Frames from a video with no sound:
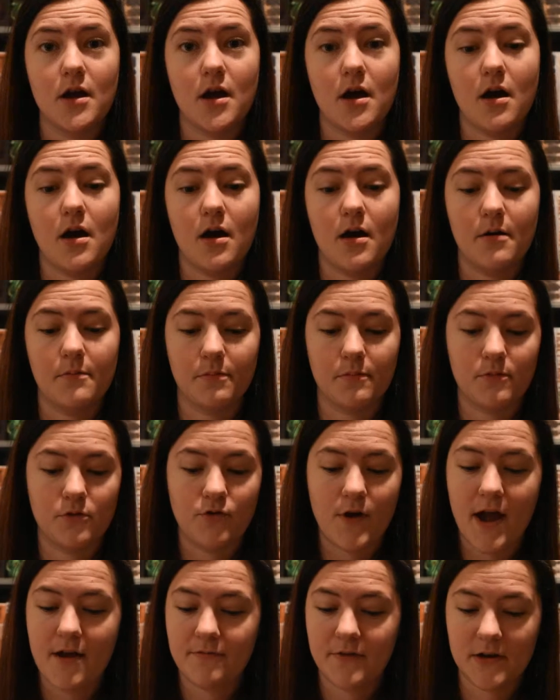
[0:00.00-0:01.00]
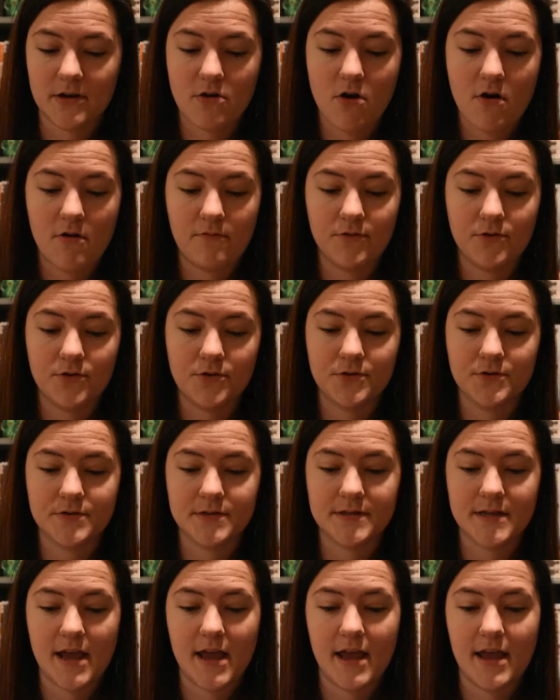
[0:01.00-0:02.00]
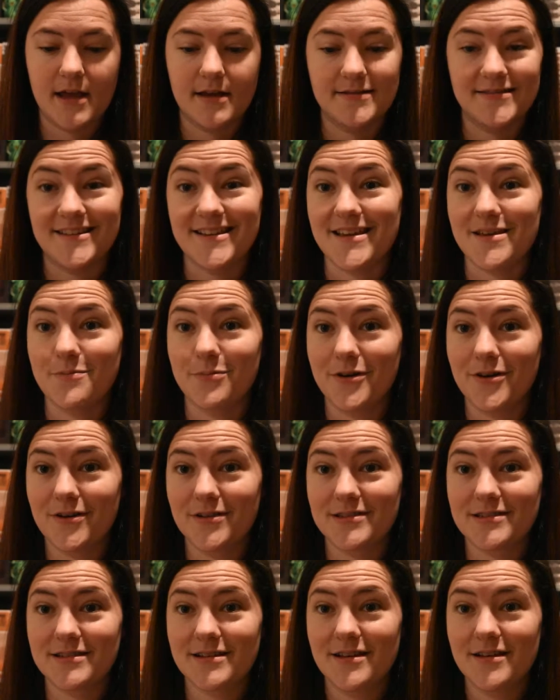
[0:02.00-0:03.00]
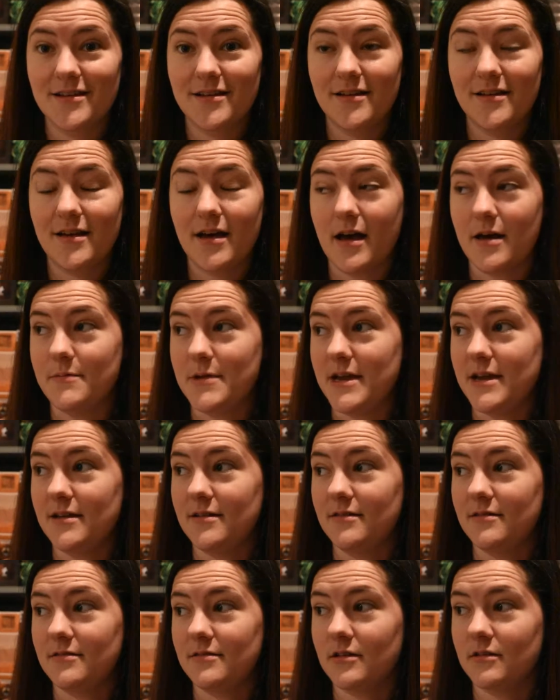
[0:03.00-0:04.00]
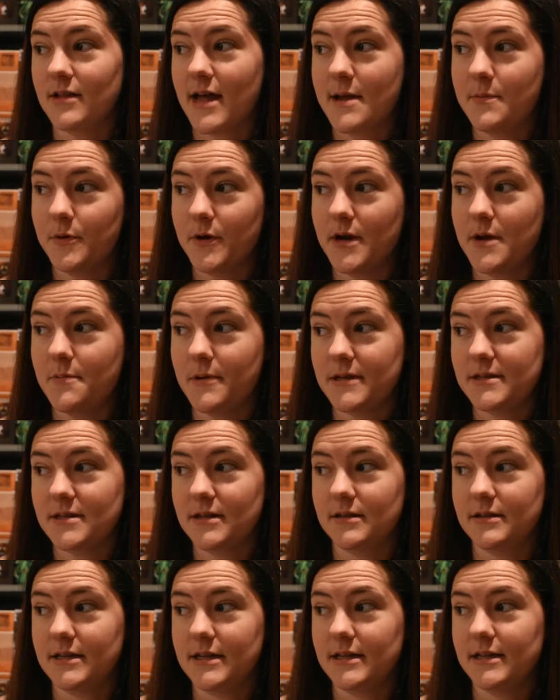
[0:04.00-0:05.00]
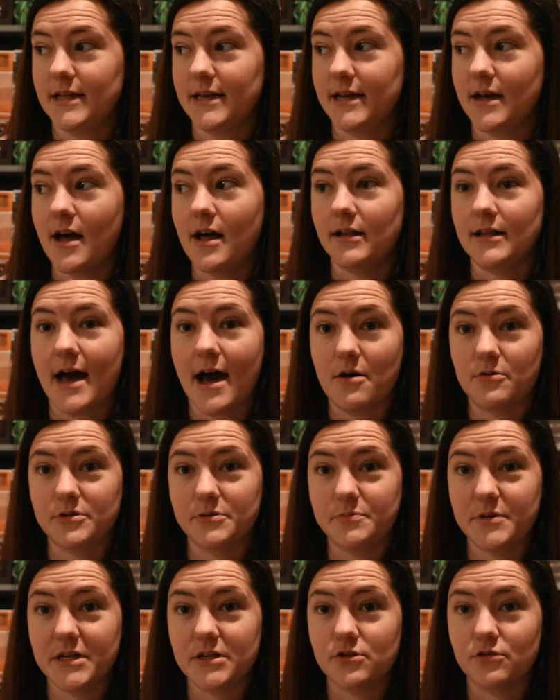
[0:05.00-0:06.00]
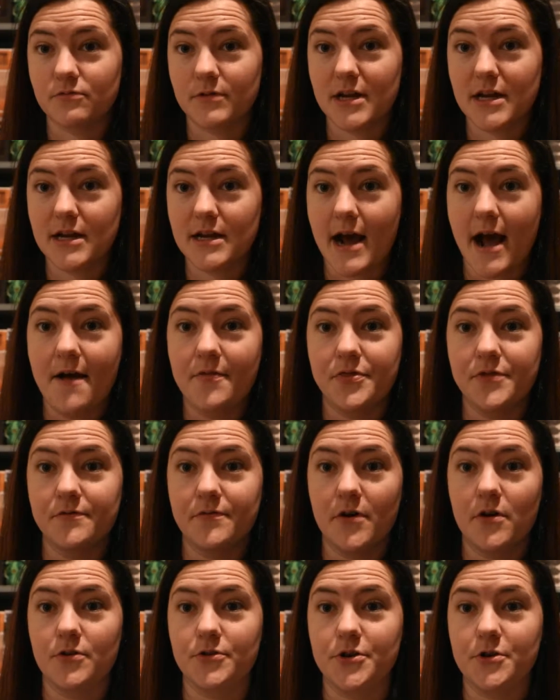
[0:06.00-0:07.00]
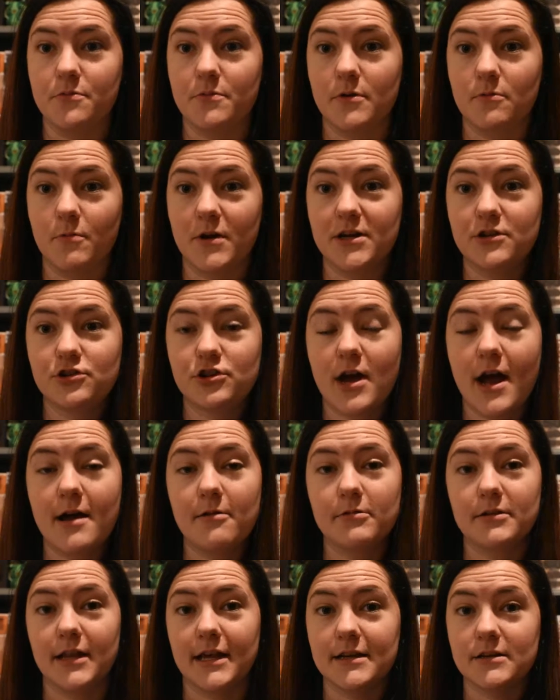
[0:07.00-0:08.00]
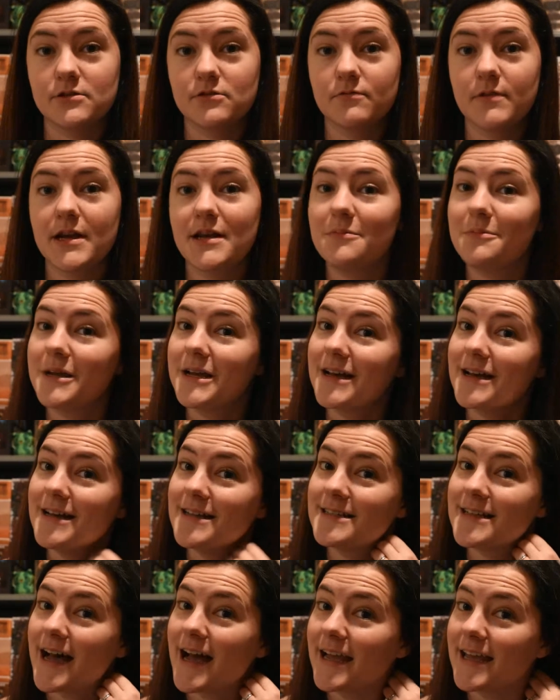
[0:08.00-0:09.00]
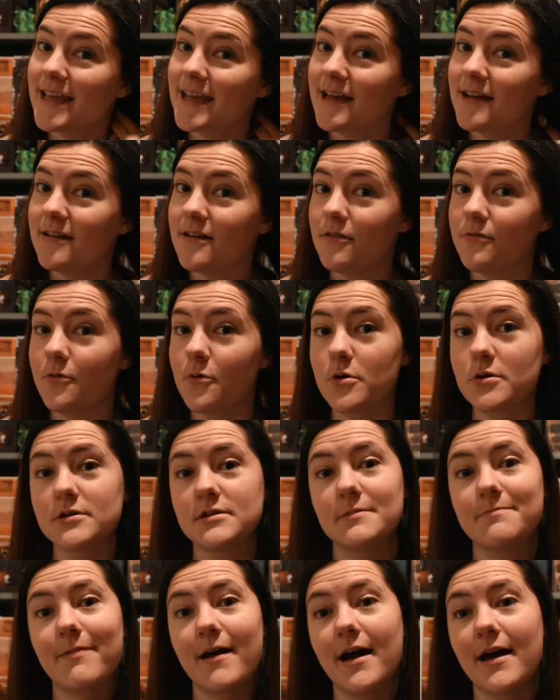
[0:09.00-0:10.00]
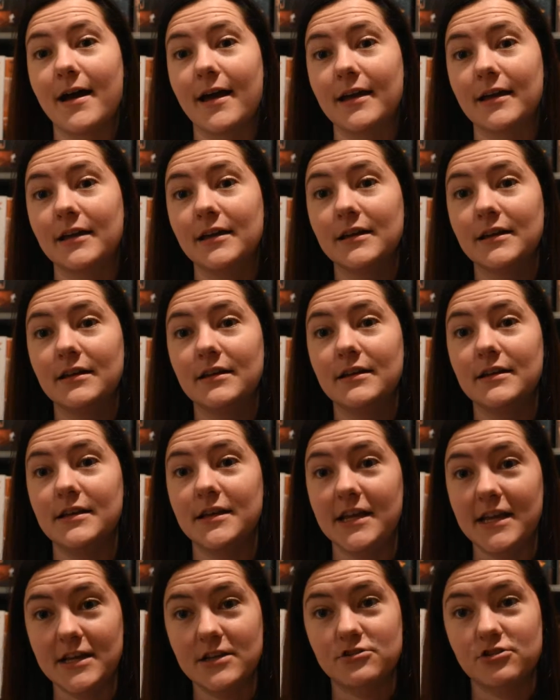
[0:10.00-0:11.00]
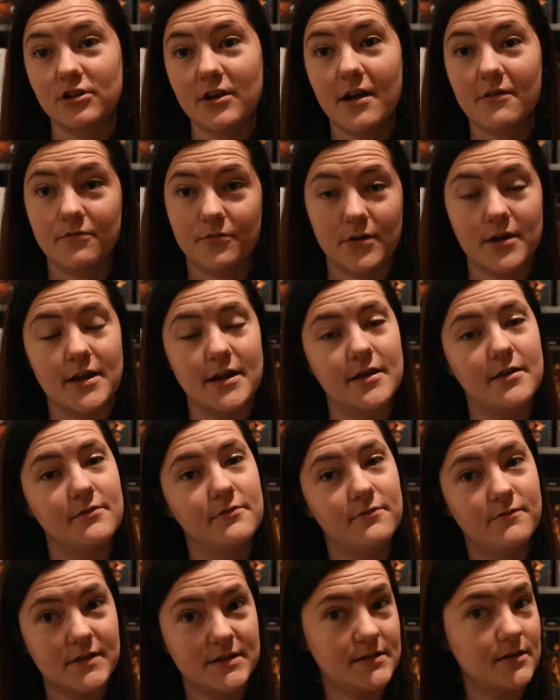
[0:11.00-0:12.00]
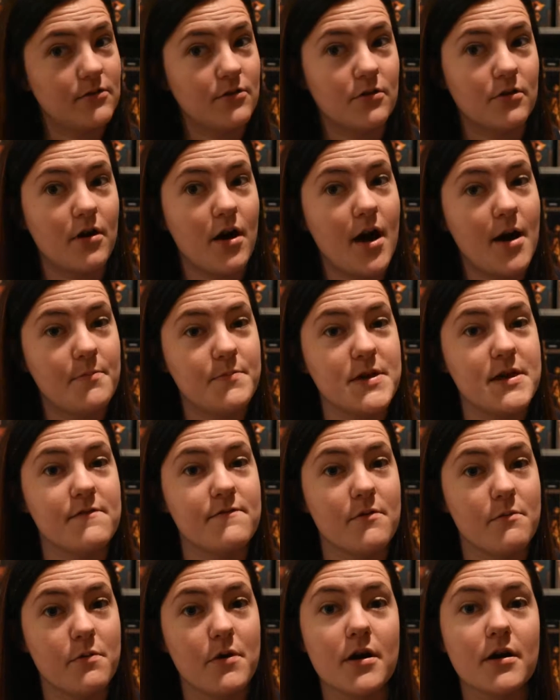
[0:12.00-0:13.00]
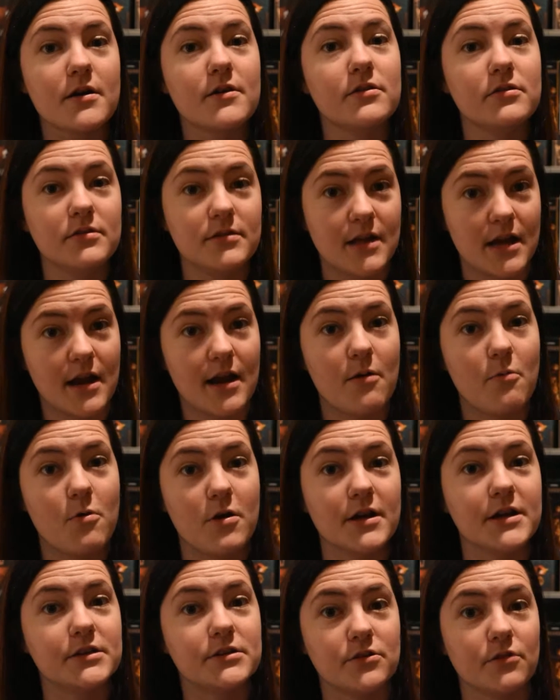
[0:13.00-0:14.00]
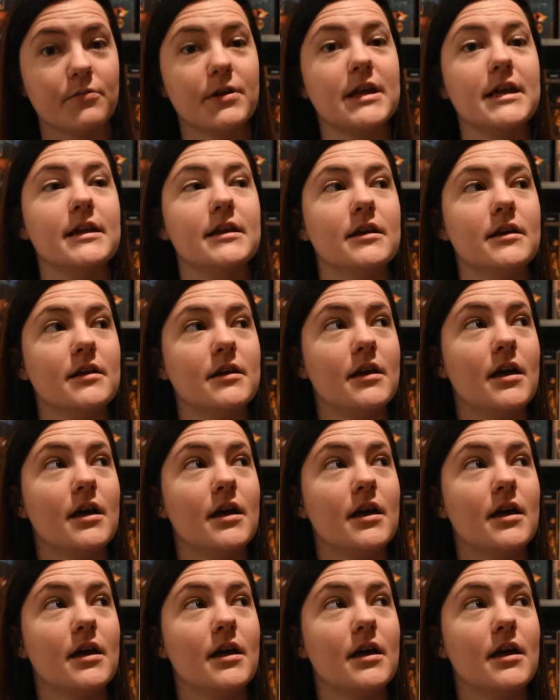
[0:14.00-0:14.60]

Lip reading: graphic novels, and ebooks. I mean, the library basically like allows me to read at the volume at which I would like to read because I can't afford to buy each and every physical copy of a book that I wanted to read.